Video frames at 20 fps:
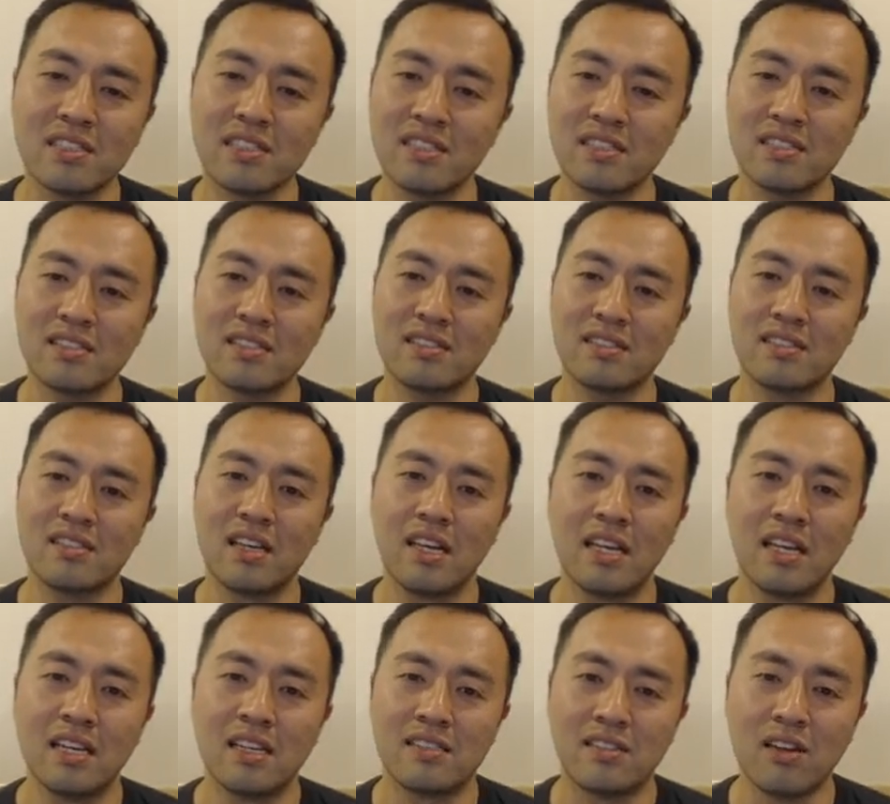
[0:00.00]
this
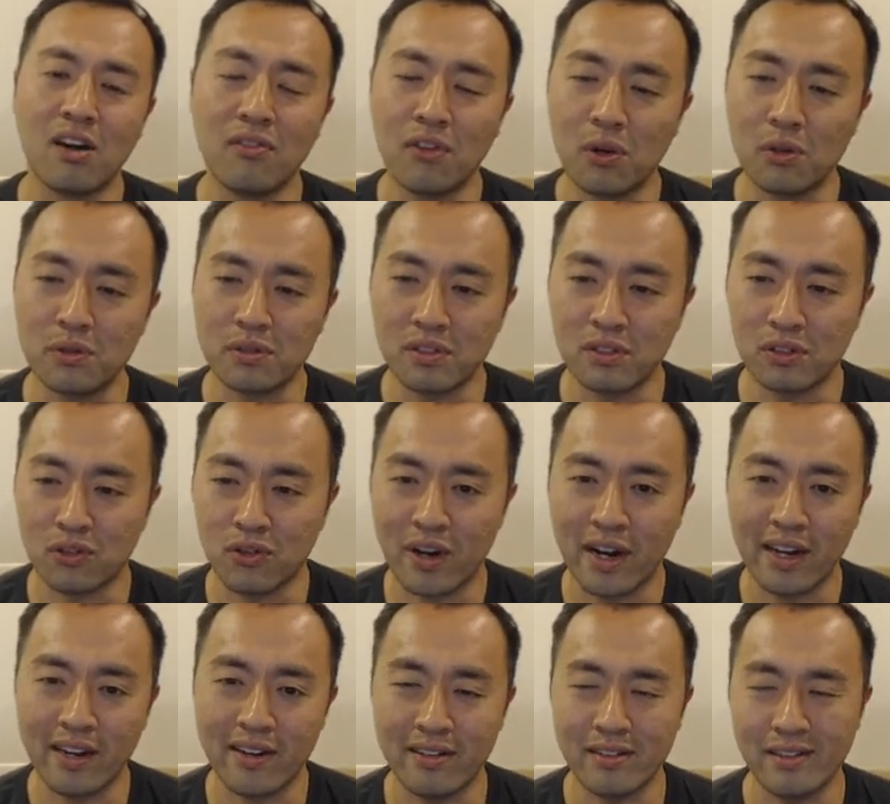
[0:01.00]
self-hosted
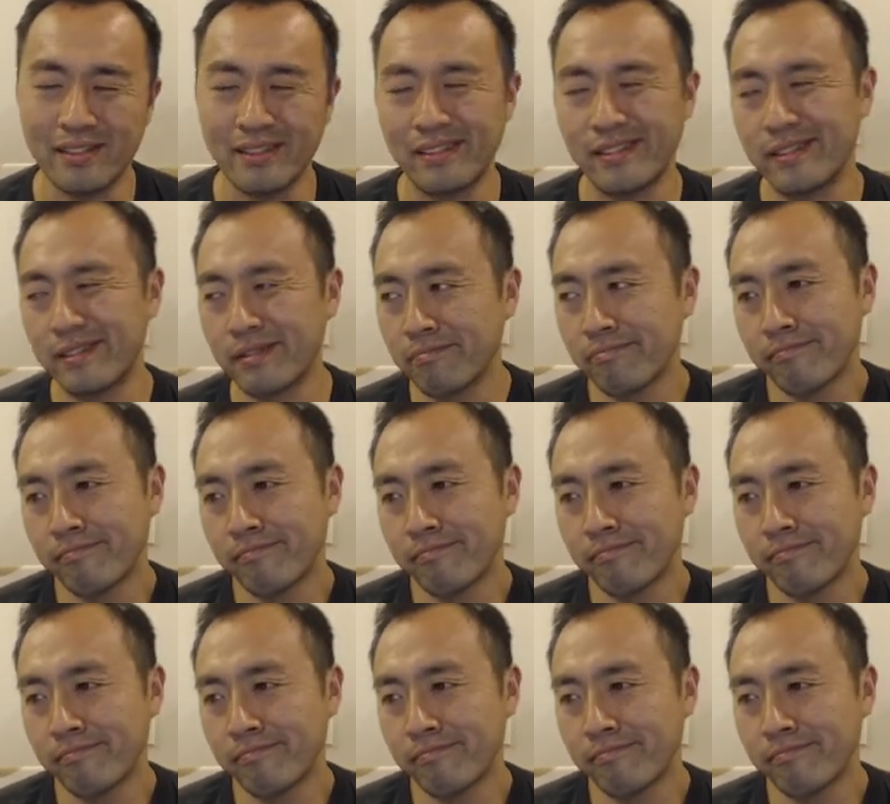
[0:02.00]
tracker is